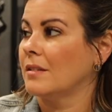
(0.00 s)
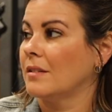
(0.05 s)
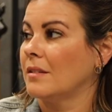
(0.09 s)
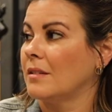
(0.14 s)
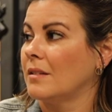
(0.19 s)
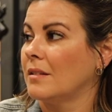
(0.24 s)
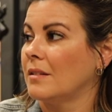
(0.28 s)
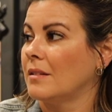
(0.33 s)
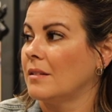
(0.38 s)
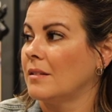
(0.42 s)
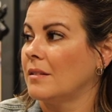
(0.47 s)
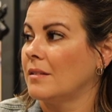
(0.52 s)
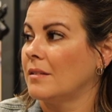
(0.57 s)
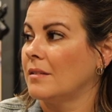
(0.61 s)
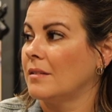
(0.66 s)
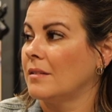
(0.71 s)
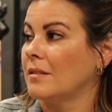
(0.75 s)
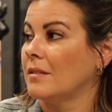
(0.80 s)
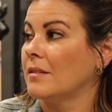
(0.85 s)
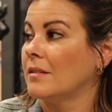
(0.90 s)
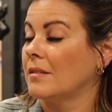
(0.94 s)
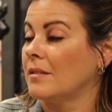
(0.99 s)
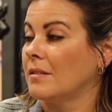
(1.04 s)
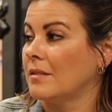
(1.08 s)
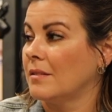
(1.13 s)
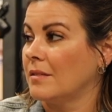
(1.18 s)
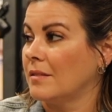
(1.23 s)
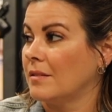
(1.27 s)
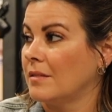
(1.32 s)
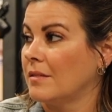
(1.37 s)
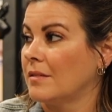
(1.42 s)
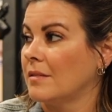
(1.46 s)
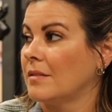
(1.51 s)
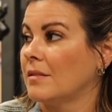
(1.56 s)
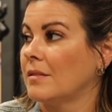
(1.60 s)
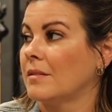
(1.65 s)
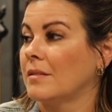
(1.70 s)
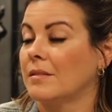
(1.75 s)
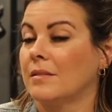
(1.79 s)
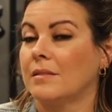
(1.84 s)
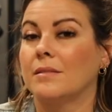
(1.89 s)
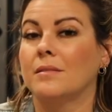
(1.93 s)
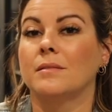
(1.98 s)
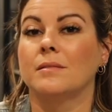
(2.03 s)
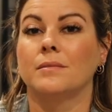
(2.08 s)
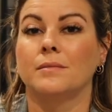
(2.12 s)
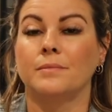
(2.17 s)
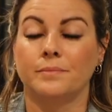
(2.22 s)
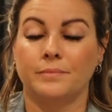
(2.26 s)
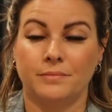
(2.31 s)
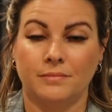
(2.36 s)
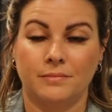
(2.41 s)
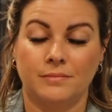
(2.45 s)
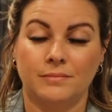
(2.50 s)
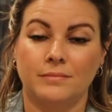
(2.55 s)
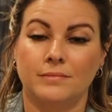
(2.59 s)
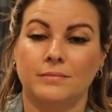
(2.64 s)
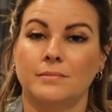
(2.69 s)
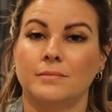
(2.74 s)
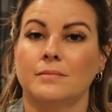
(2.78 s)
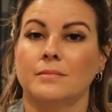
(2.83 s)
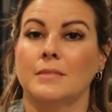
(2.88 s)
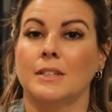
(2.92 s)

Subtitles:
The person shown says nothing.